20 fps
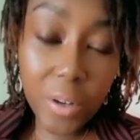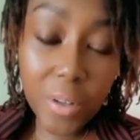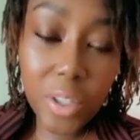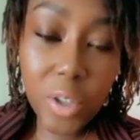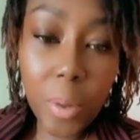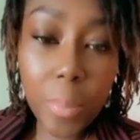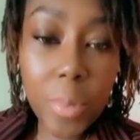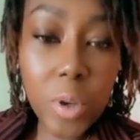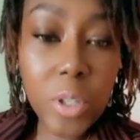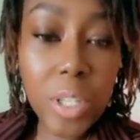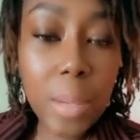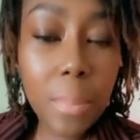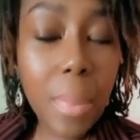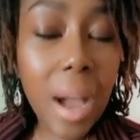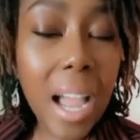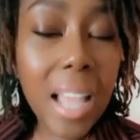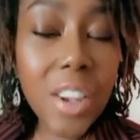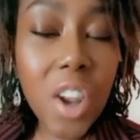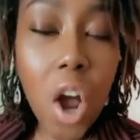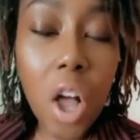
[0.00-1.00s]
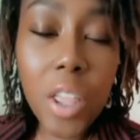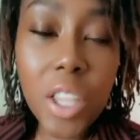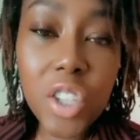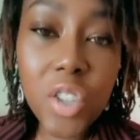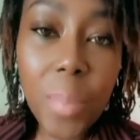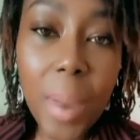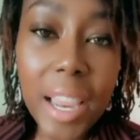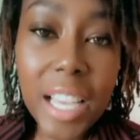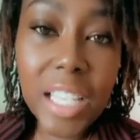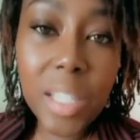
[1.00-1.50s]
So I'm using my knowledge and
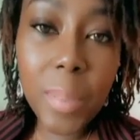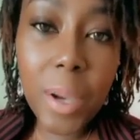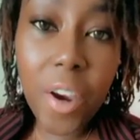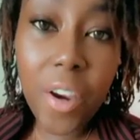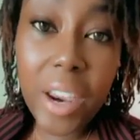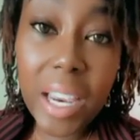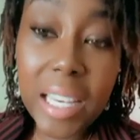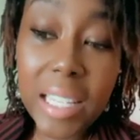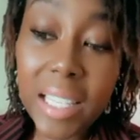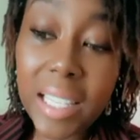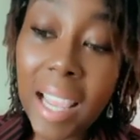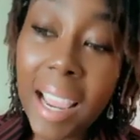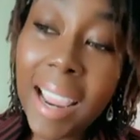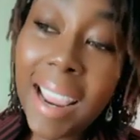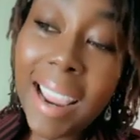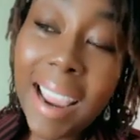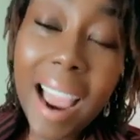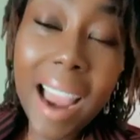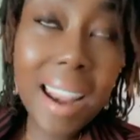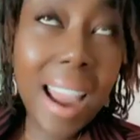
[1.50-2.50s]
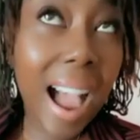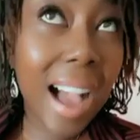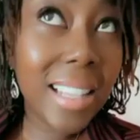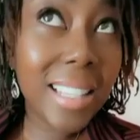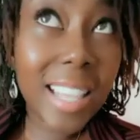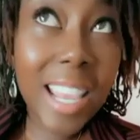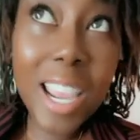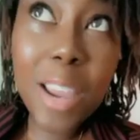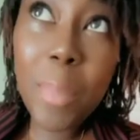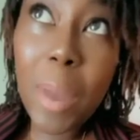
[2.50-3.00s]
my experience and
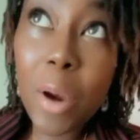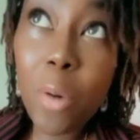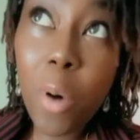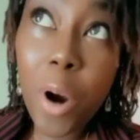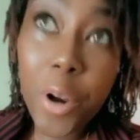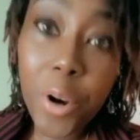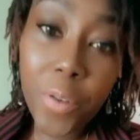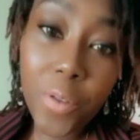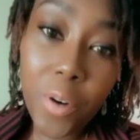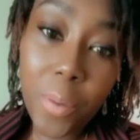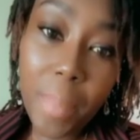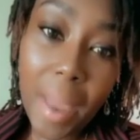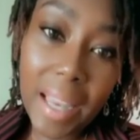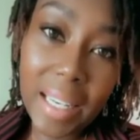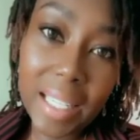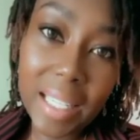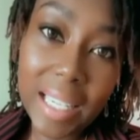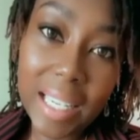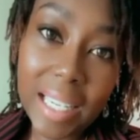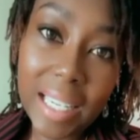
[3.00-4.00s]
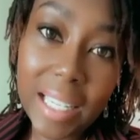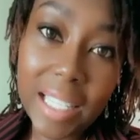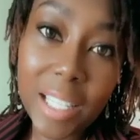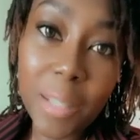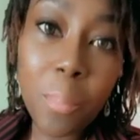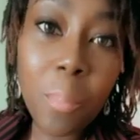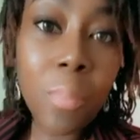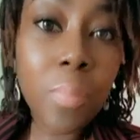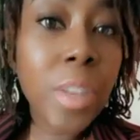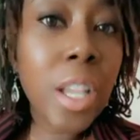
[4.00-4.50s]
asking my wonderful mentees
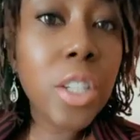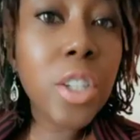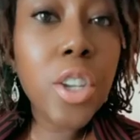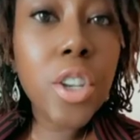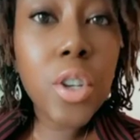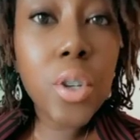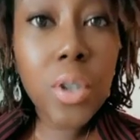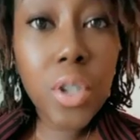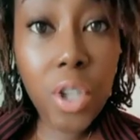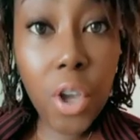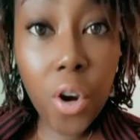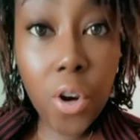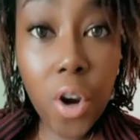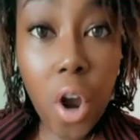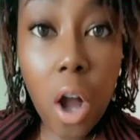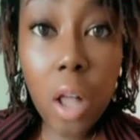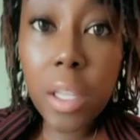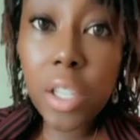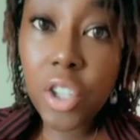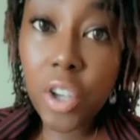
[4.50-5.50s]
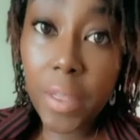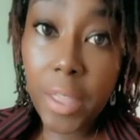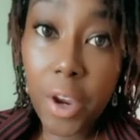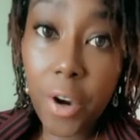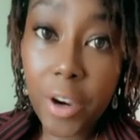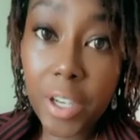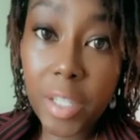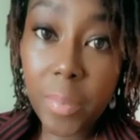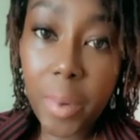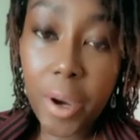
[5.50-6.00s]
to use their knowledge and their
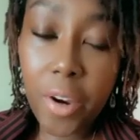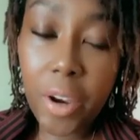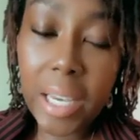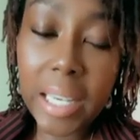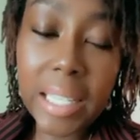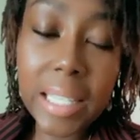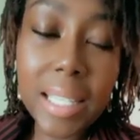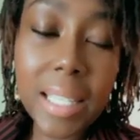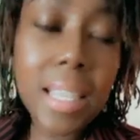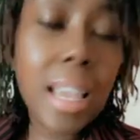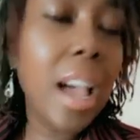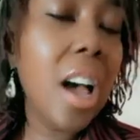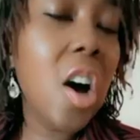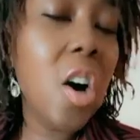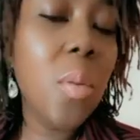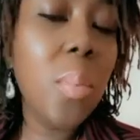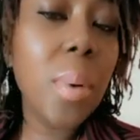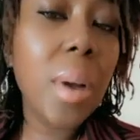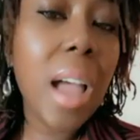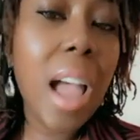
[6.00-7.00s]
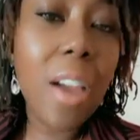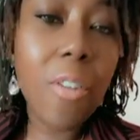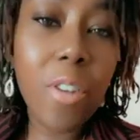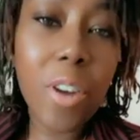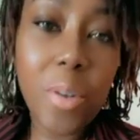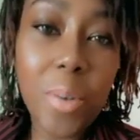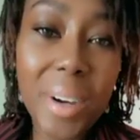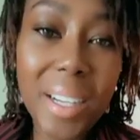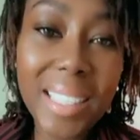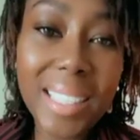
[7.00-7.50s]
experience to help
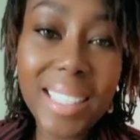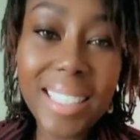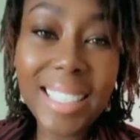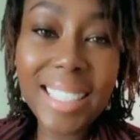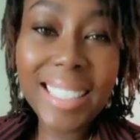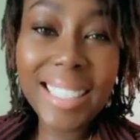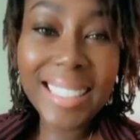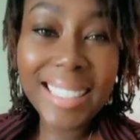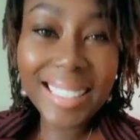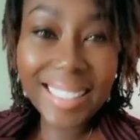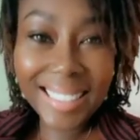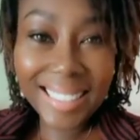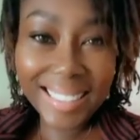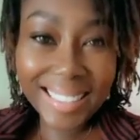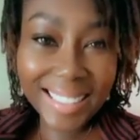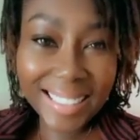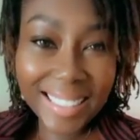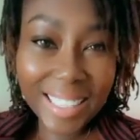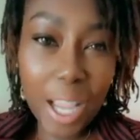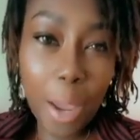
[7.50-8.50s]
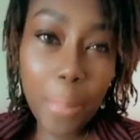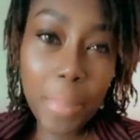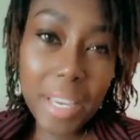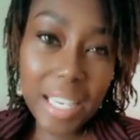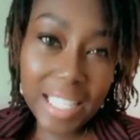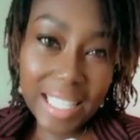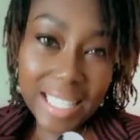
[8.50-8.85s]
everyone. Peace.